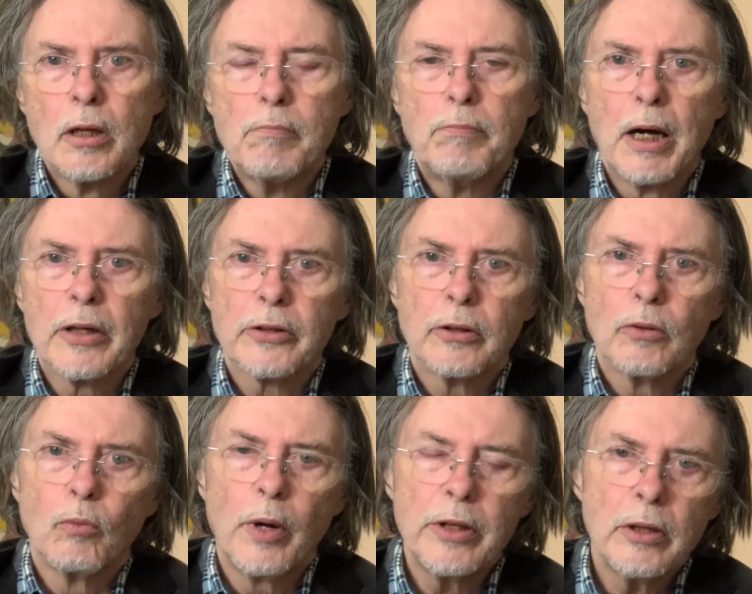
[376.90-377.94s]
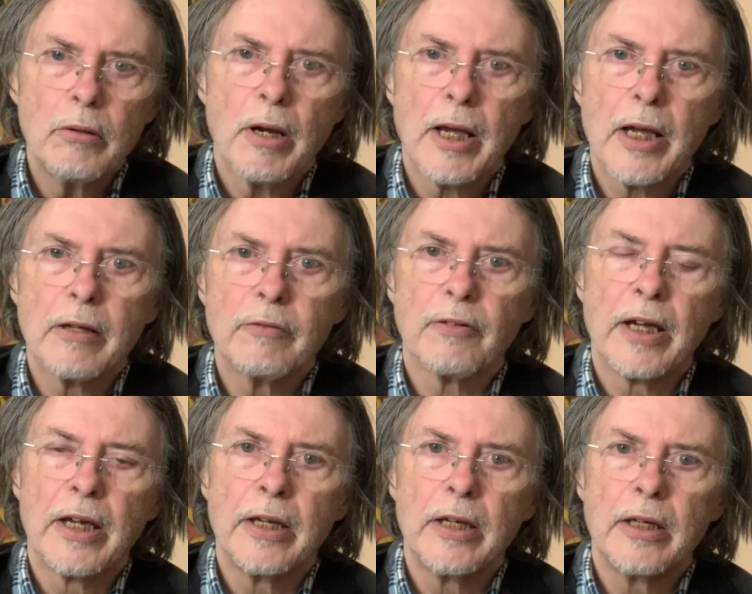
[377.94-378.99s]
But when you have
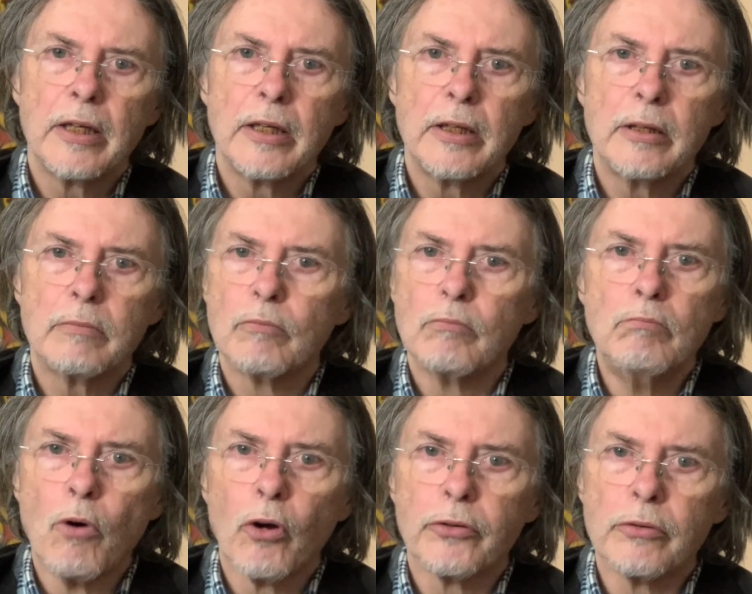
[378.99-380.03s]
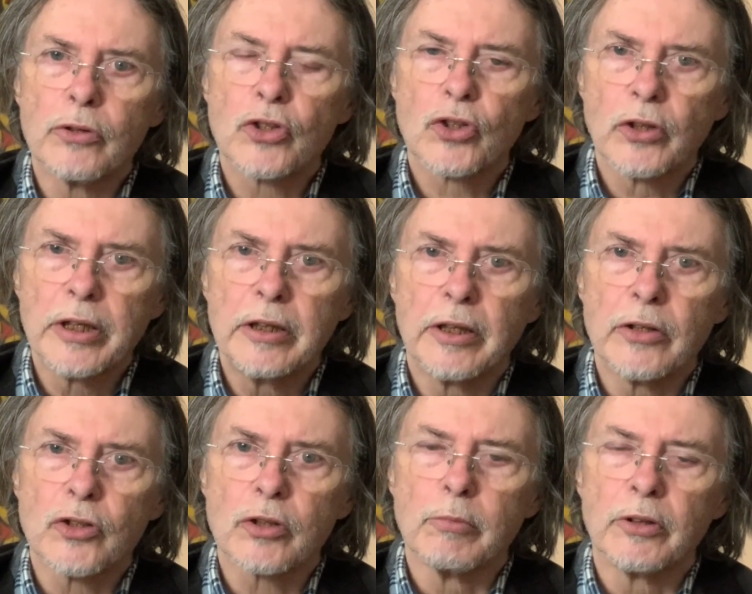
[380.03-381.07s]
a modern stringed
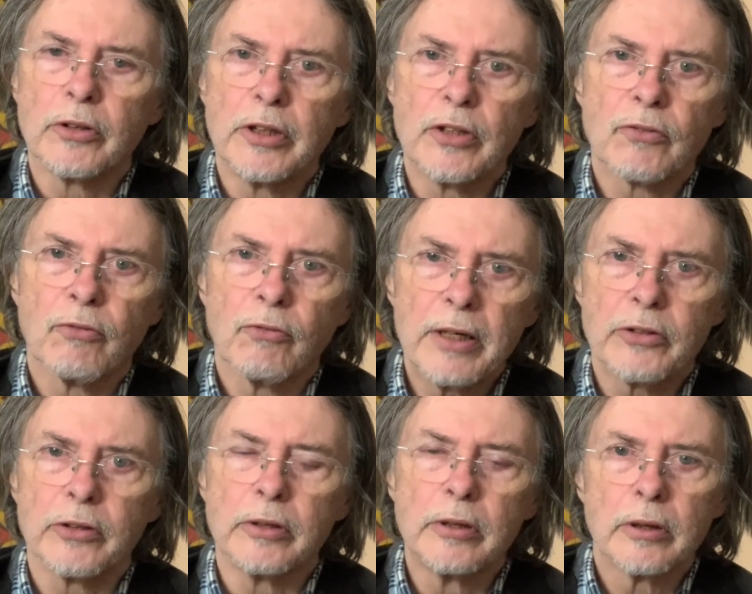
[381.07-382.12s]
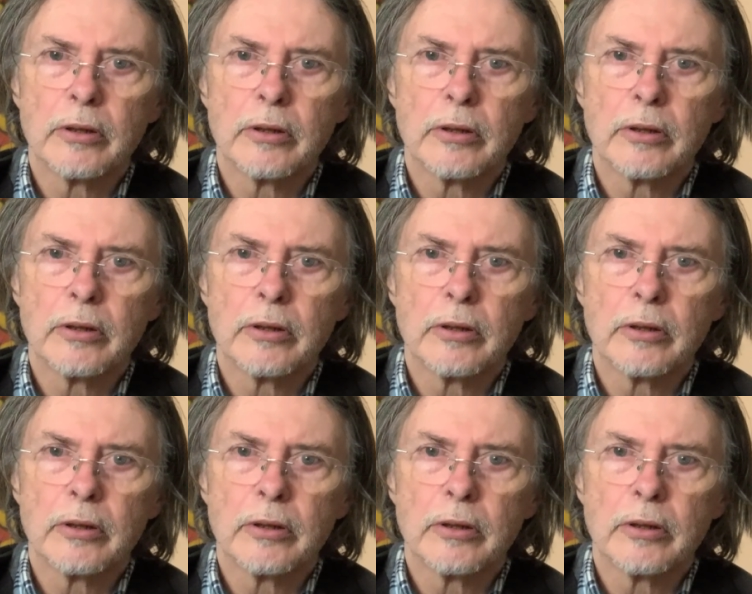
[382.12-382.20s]
instrument that is fretted,